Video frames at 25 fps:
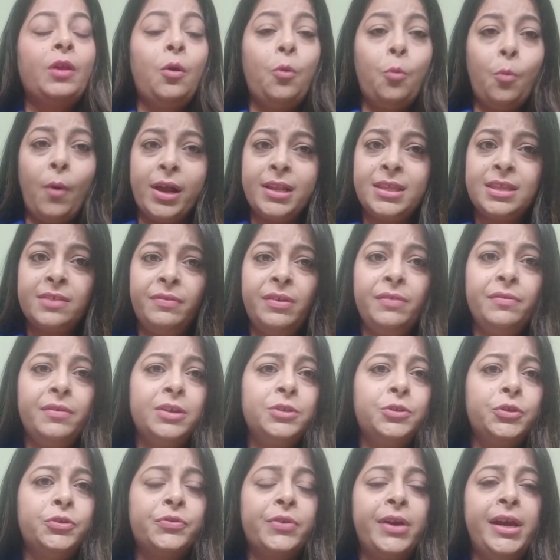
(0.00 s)
Once we
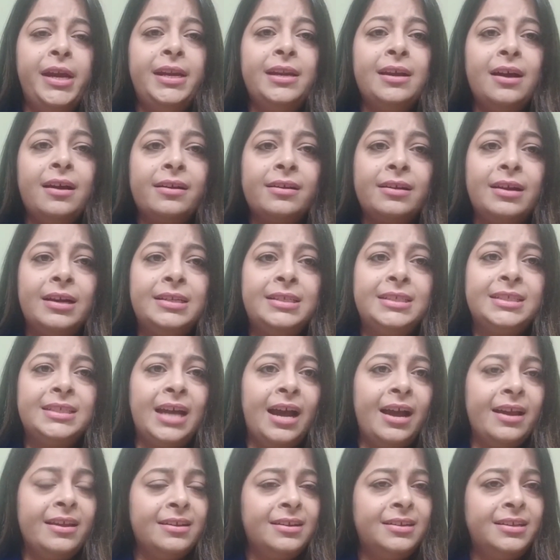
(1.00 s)
were to train our
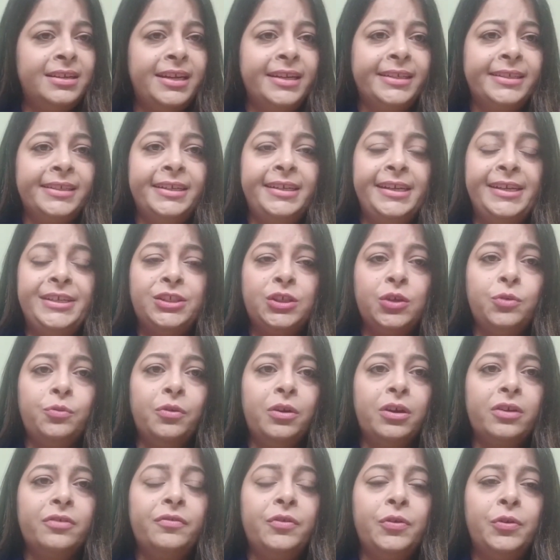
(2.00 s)
entire director-teacher
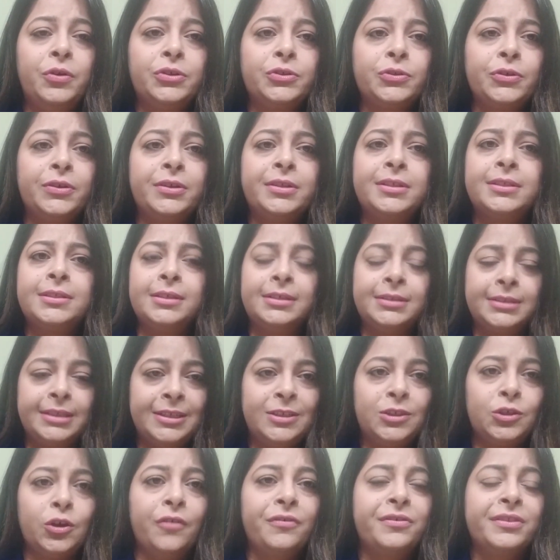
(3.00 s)
workforce on certain
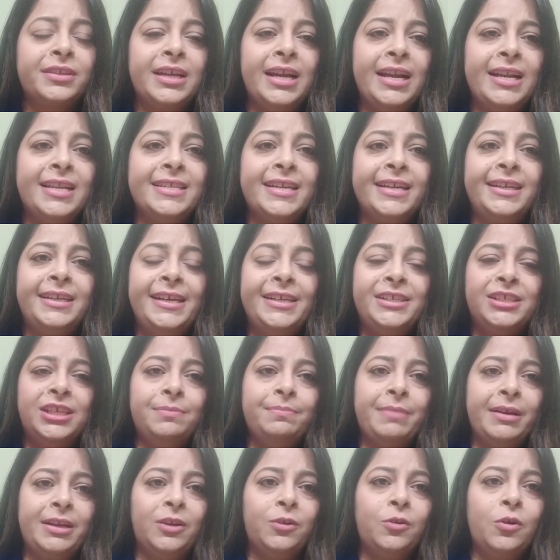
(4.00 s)
soft skills and teaching
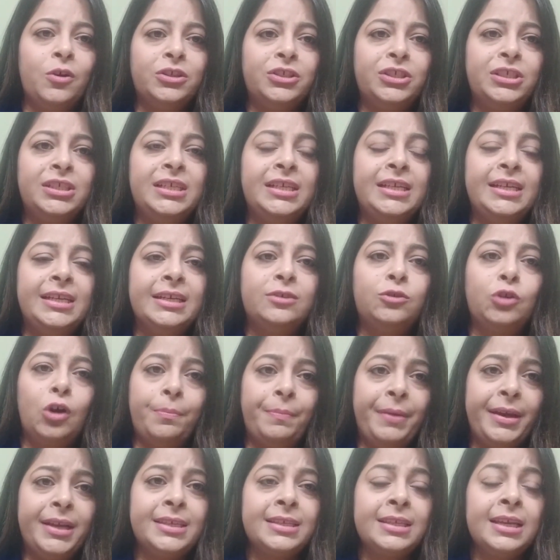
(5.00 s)
pedagogy
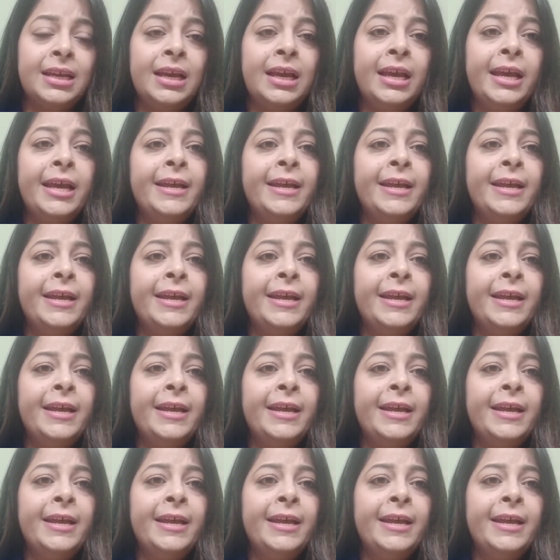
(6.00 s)
topics,